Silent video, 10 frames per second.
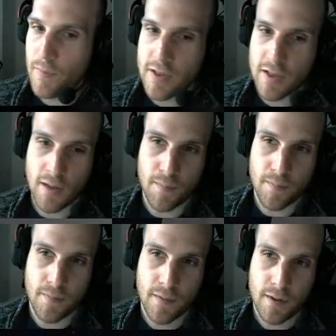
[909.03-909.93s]
messes up,
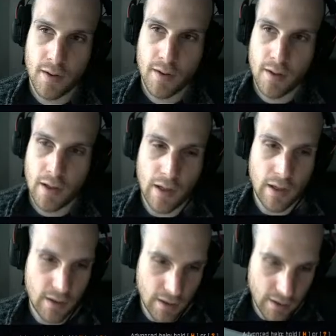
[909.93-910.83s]

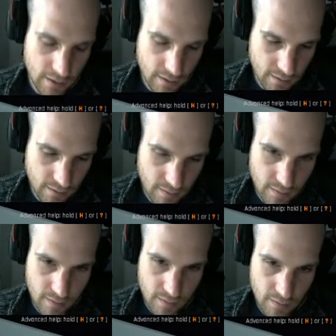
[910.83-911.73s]
and then
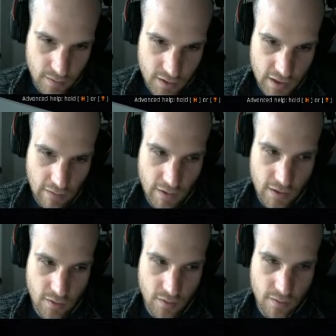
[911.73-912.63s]

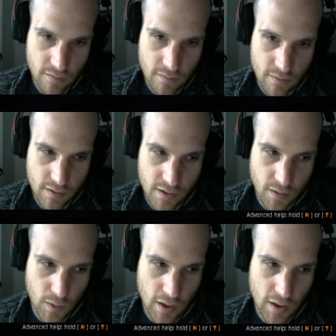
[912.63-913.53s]
safety's on, so
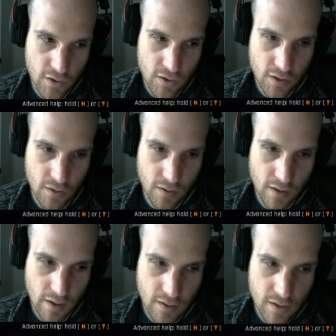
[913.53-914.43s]
we can't shoot, and
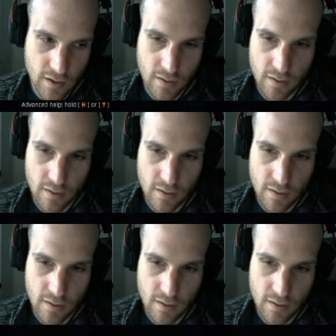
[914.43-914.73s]
that goes in.